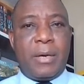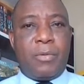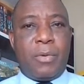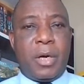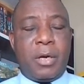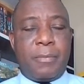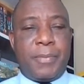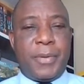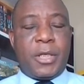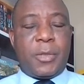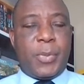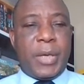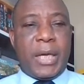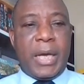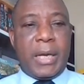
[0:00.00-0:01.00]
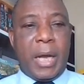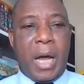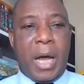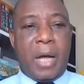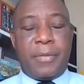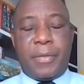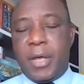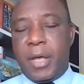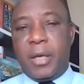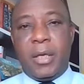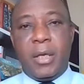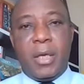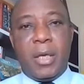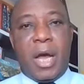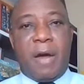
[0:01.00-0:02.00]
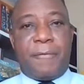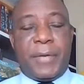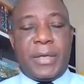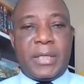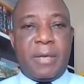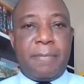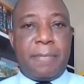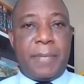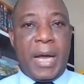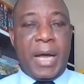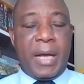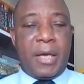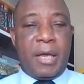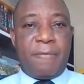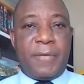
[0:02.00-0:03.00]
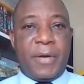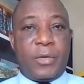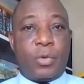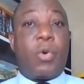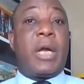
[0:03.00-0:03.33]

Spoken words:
will be speaking at the African Bank event.